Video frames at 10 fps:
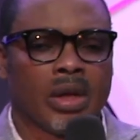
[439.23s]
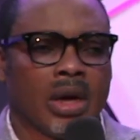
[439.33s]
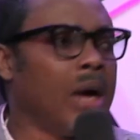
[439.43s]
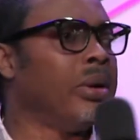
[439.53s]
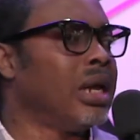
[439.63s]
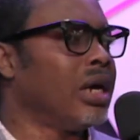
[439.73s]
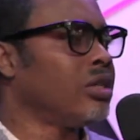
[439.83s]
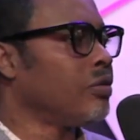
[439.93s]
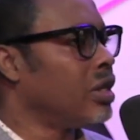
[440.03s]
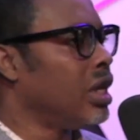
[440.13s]
I've been in that
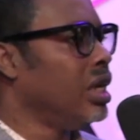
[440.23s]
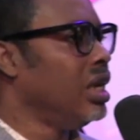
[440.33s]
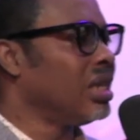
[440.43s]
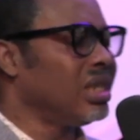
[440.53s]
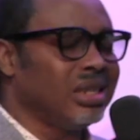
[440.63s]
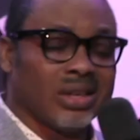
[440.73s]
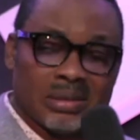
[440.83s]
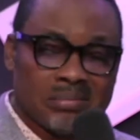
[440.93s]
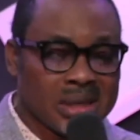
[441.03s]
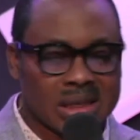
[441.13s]
church for 10 years, it
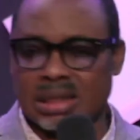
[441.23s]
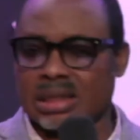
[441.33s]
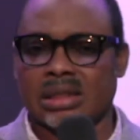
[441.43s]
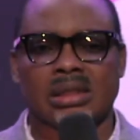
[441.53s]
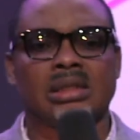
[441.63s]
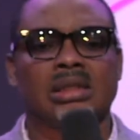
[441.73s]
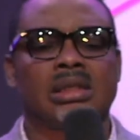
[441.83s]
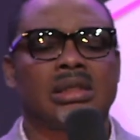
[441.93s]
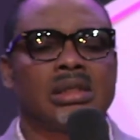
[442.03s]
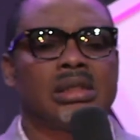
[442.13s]
doesn't matter.
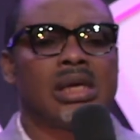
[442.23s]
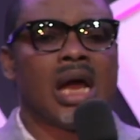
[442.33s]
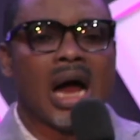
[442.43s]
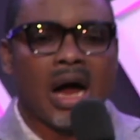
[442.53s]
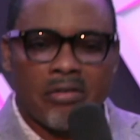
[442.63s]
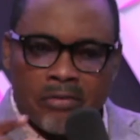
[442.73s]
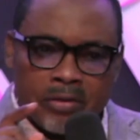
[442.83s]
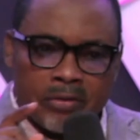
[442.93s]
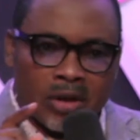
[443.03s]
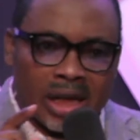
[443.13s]
How
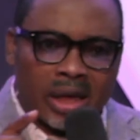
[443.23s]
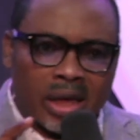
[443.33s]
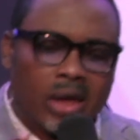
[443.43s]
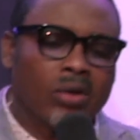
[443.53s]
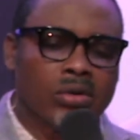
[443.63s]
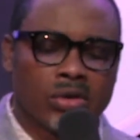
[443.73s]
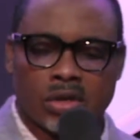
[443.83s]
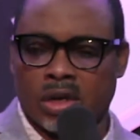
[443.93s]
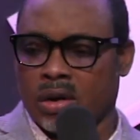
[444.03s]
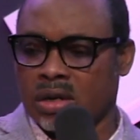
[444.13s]
faithful are you to
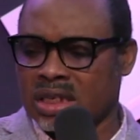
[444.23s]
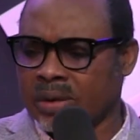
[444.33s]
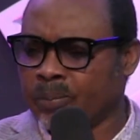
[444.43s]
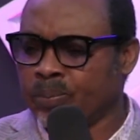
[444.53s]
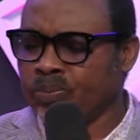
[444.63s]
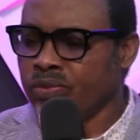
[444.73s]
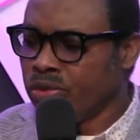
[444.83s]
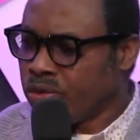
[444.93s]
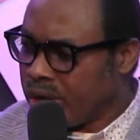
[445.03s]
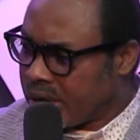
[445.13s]
the altar,
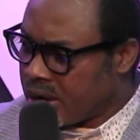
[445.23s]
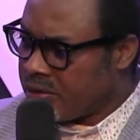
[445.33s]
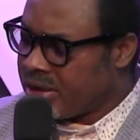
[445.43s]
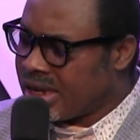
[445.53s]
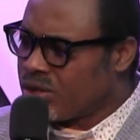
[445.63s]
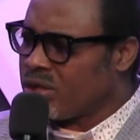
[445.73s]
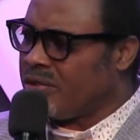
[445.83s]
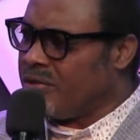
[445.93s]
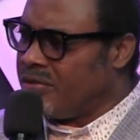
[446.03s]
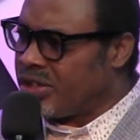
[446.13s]
to the covenant, to the
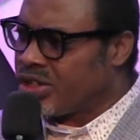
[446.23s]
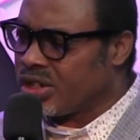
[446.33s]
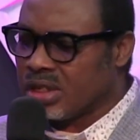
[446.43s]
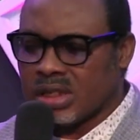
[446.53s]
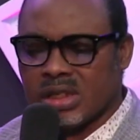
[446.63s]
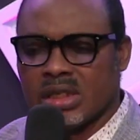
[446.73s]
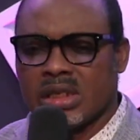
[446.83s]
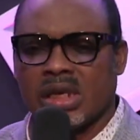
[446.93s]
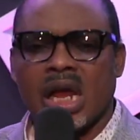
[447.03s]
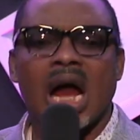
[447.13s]
vision?
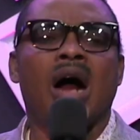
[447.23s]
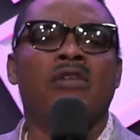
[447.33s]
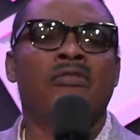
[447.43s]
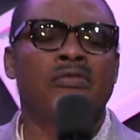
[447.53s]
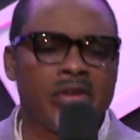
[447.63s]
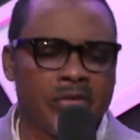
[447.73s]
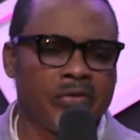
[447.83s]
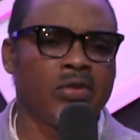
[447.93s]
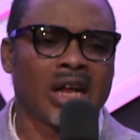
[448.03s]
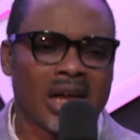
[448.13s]
How
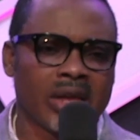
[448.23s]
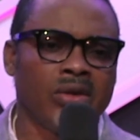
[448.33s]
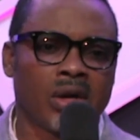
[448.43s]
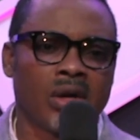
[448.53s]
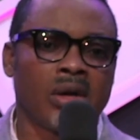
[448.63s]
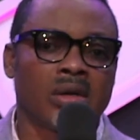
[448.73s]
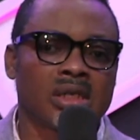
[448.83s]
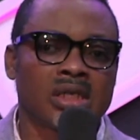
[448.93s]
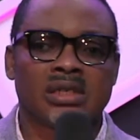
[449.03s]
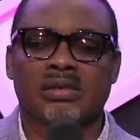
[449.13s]
faithful can you call
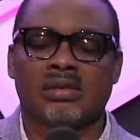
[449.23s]
yourself?